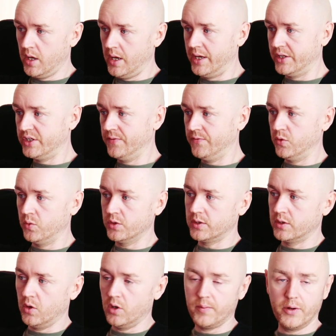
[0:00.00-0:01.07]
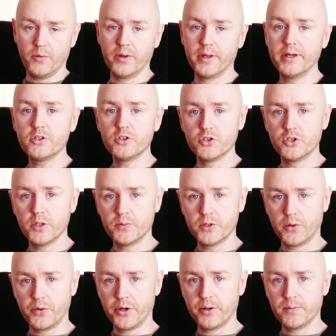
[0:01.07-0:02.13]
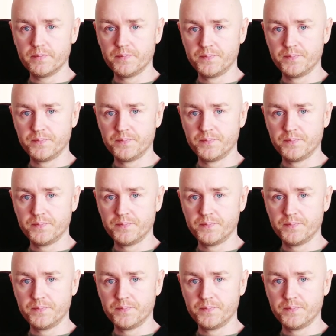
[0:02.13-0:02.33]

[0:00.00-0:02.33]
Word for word: It's influencing all my relationships out here.